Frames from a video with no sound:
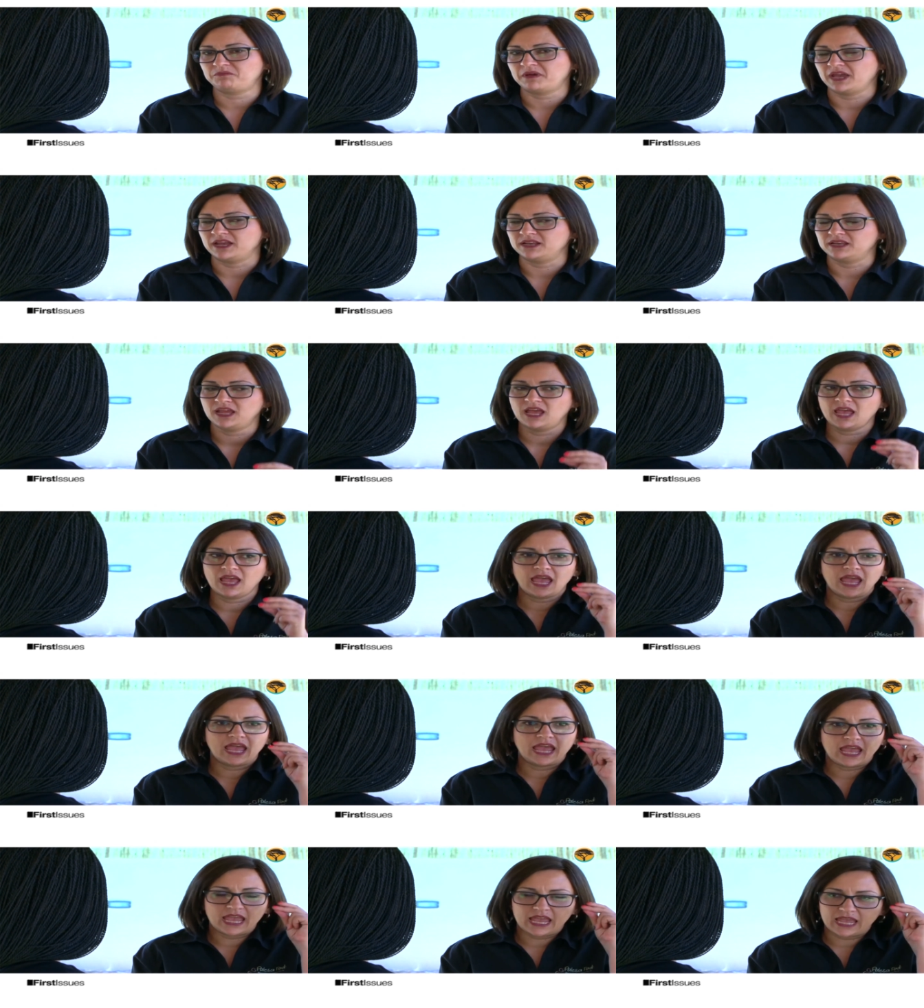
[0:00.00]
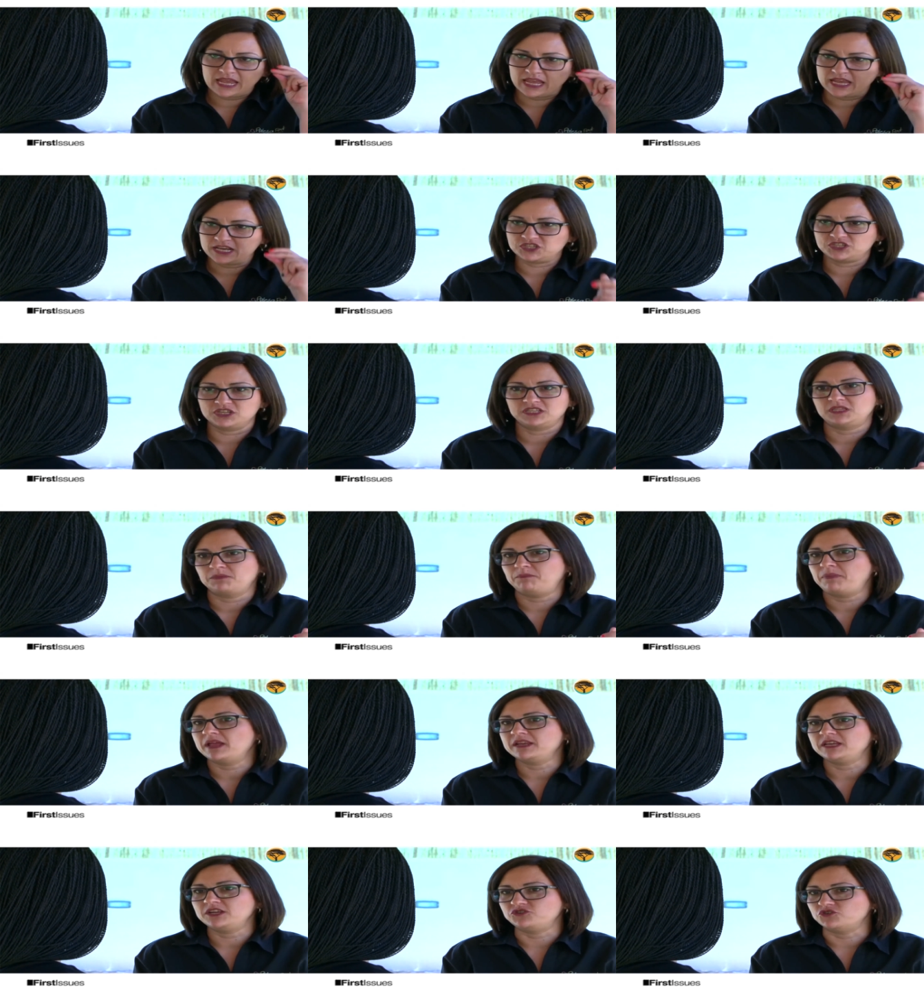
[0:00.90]
pad, the
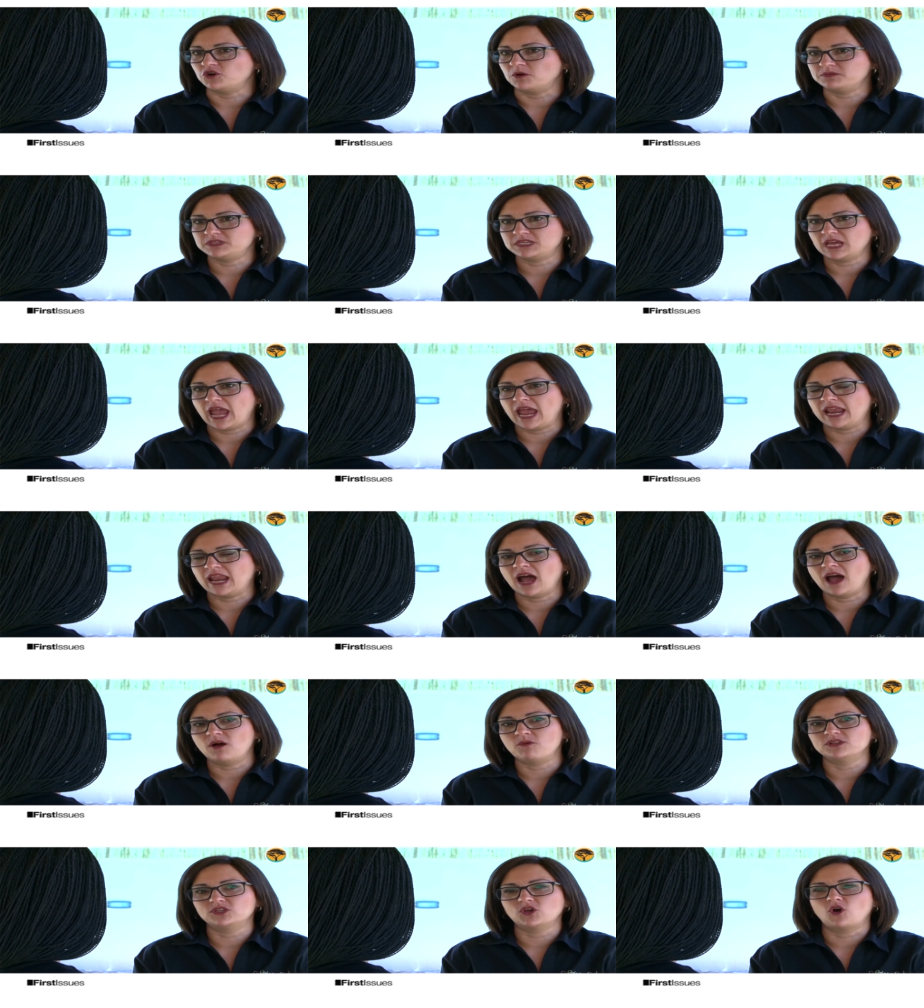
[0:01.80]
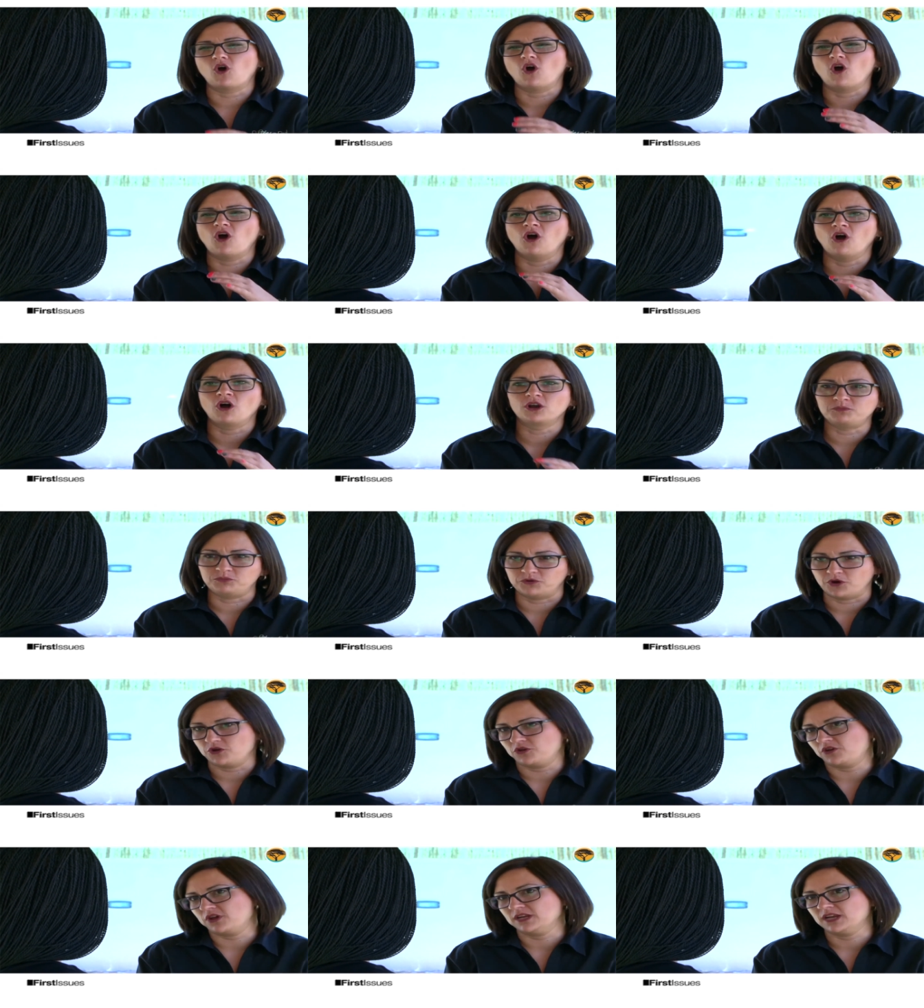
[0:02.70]
penny dropped, and I was
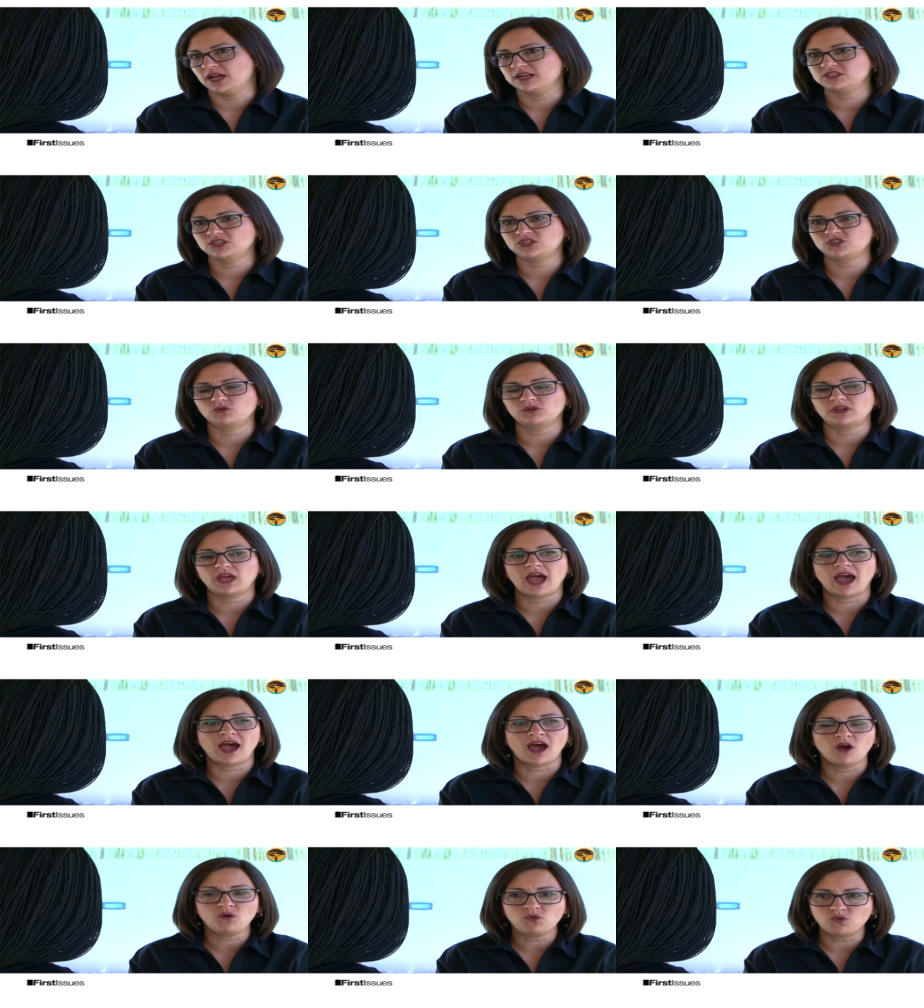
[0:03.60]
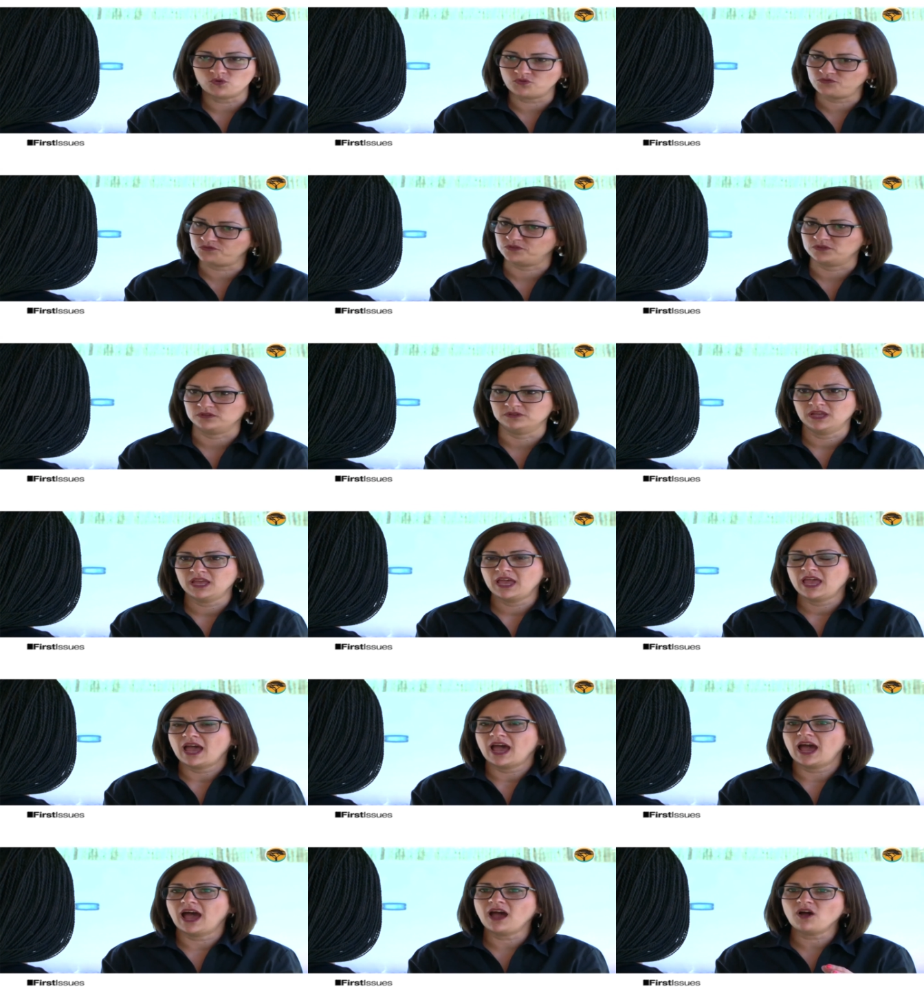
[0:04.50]
heartbroken. I just thought, how awful
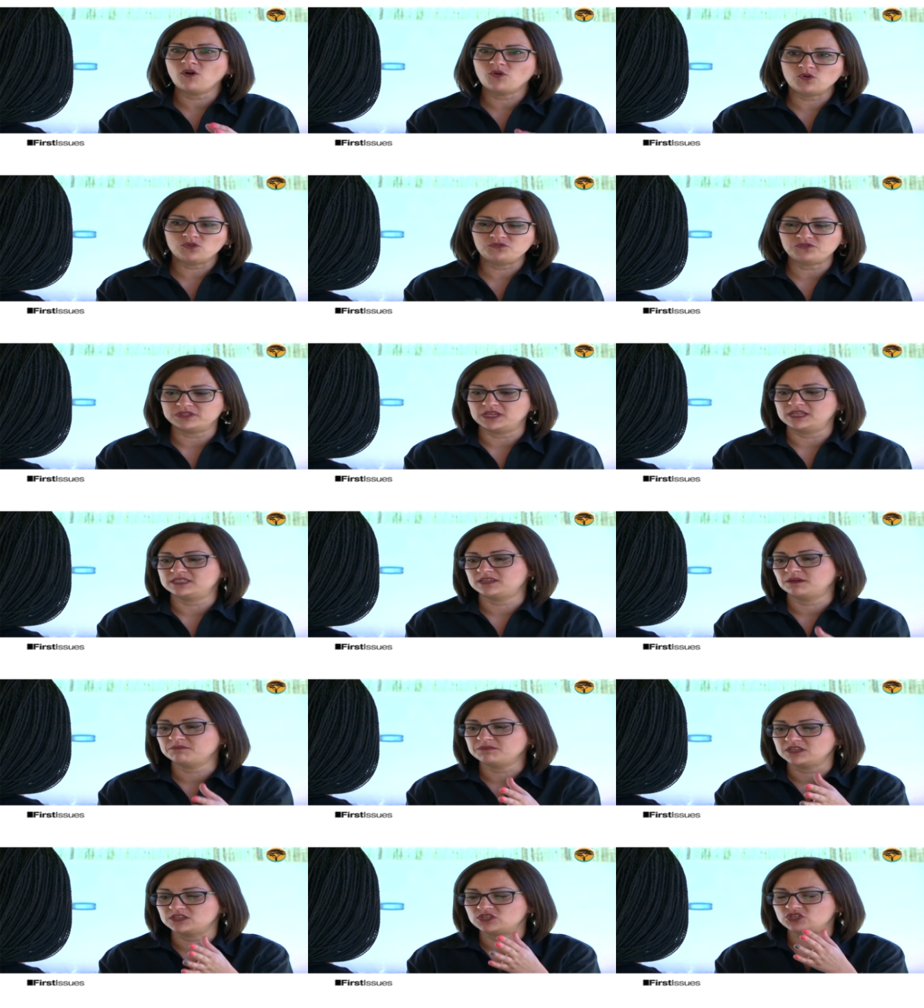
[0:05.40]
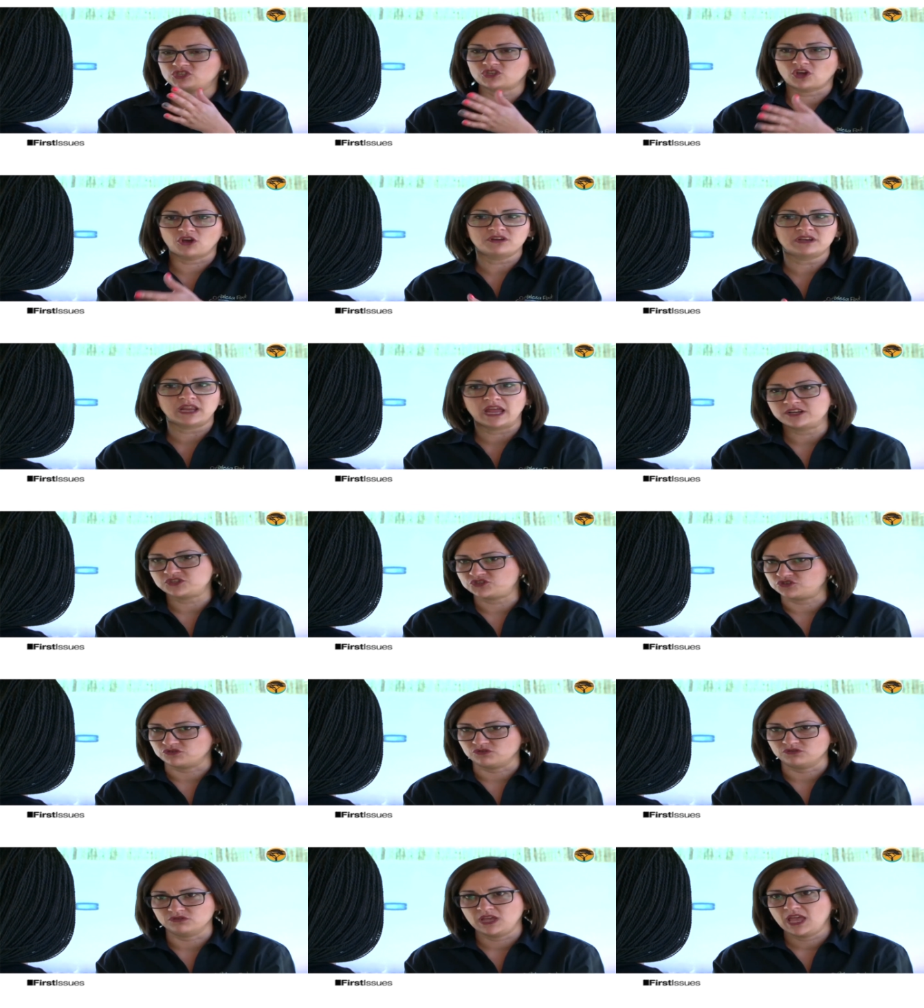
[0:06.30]
that something so
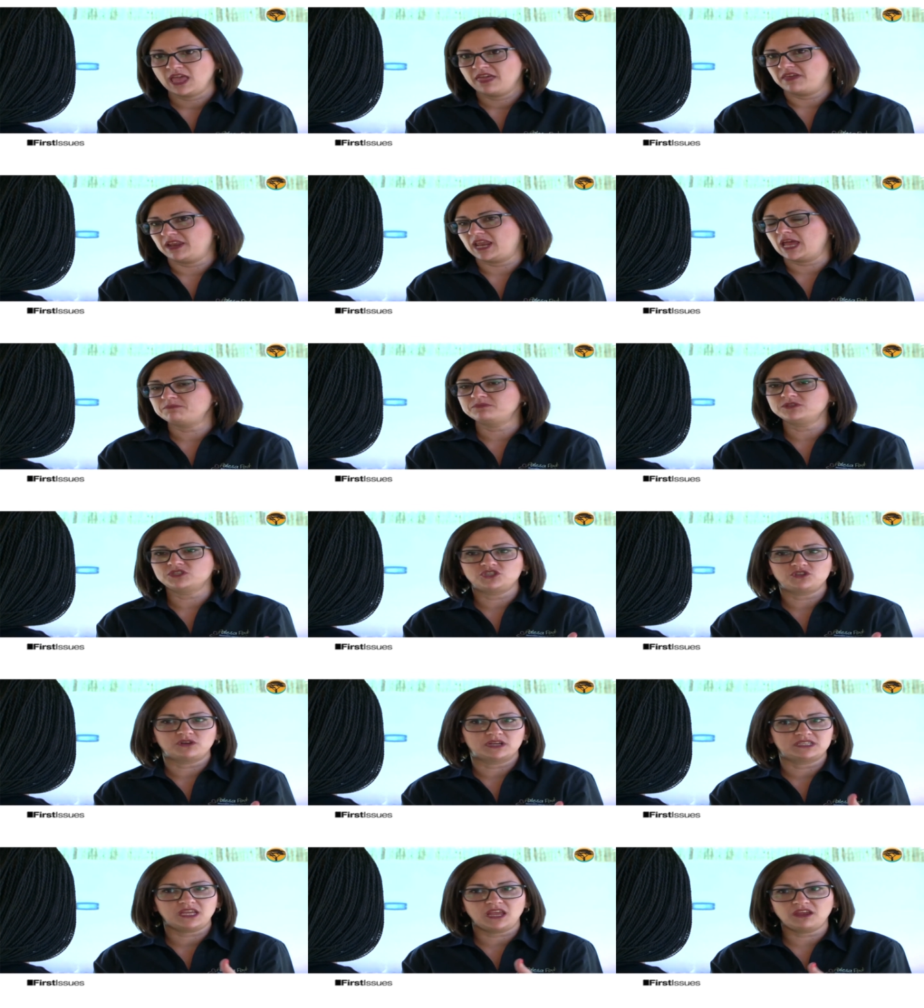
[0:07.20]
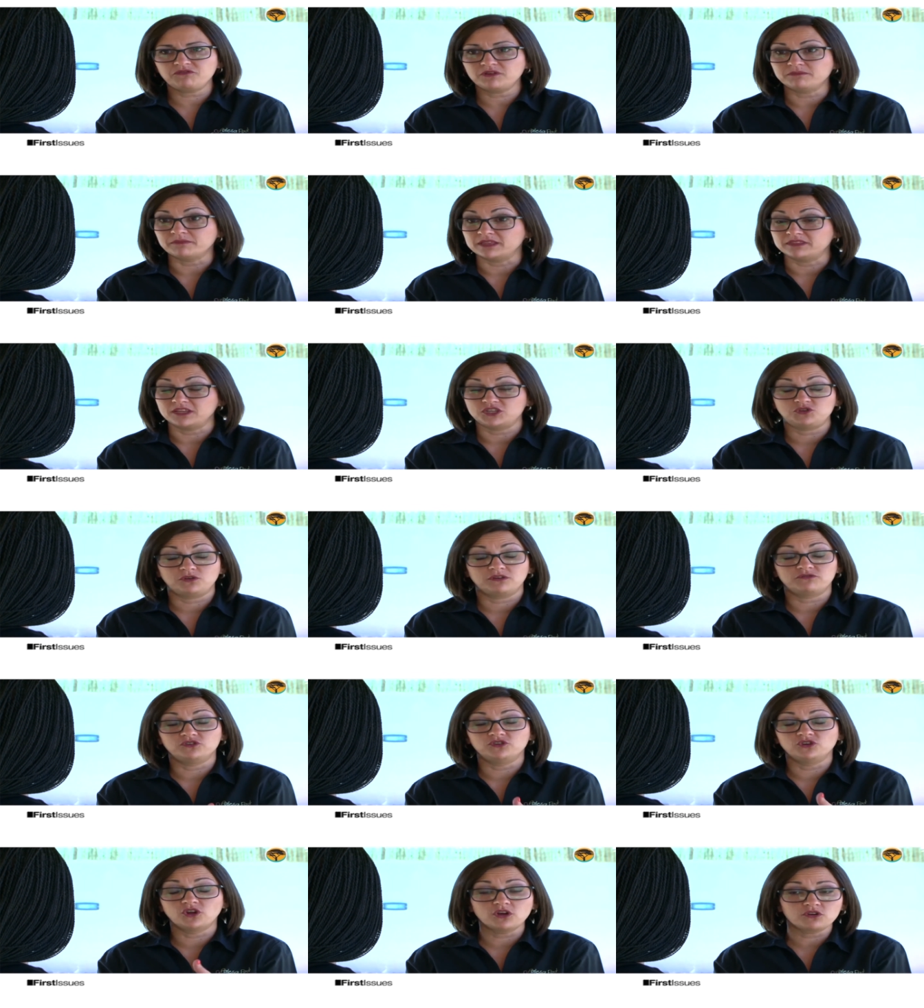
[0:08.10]
natural that happens to us every month that you have
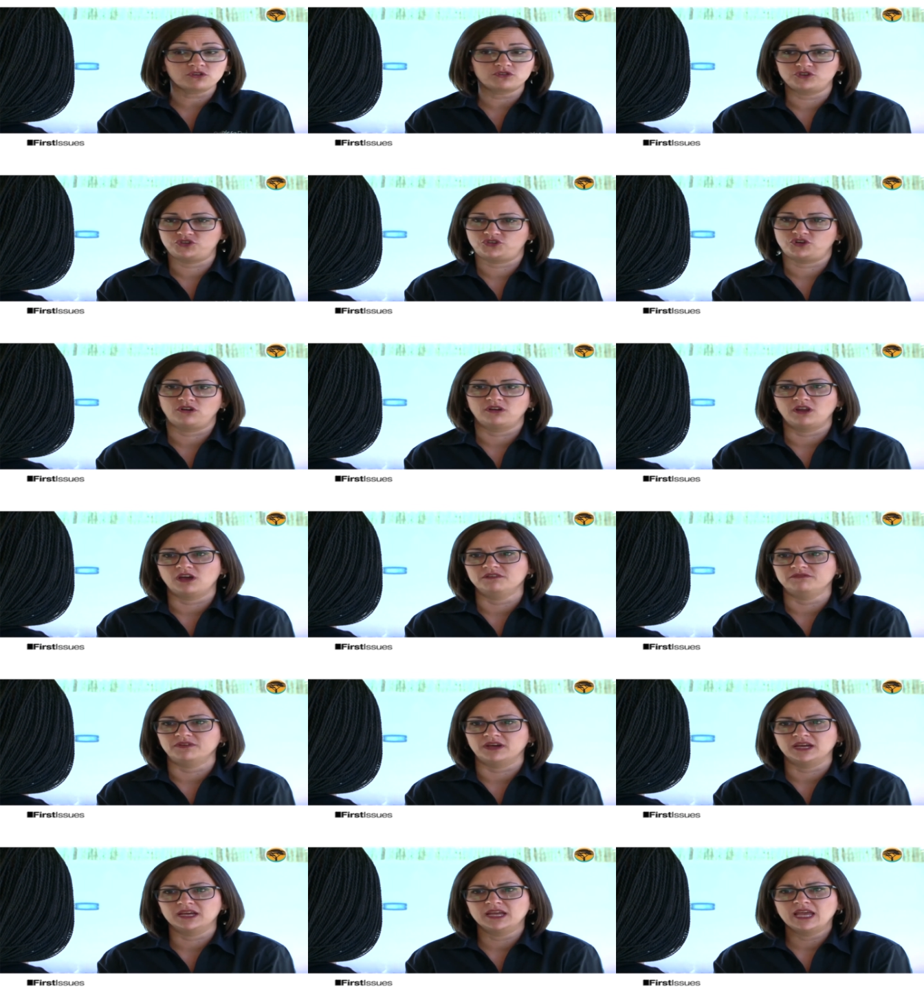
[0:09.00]
no control over